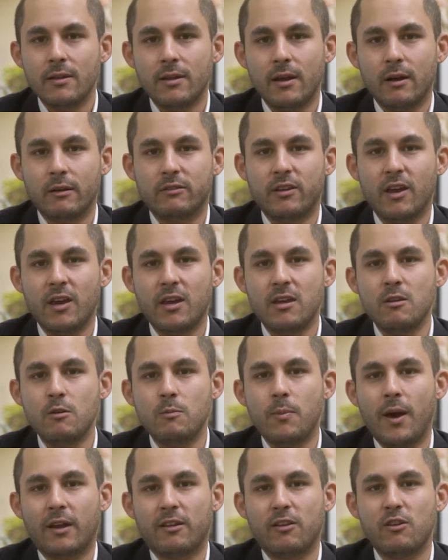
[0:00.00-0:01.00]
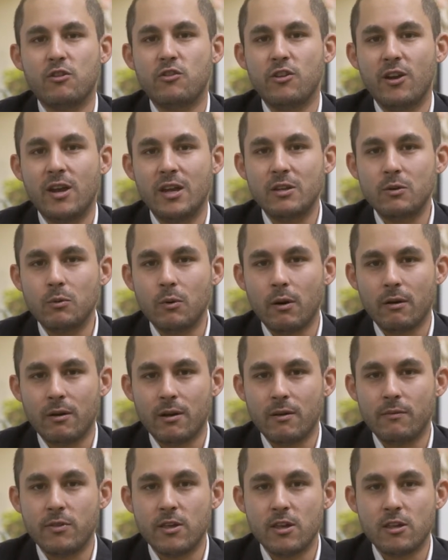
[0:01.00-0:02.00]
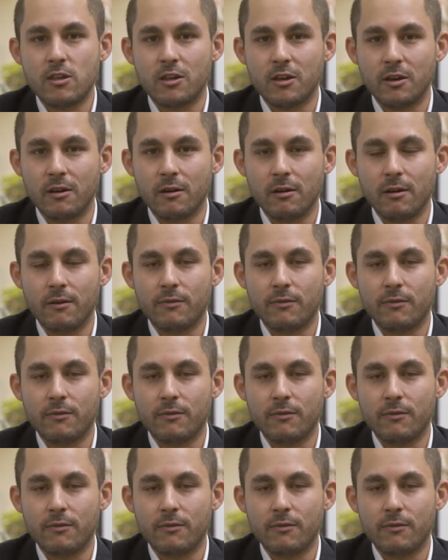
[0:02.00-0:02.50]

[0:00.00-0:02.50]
Now, taking you back to January of this year,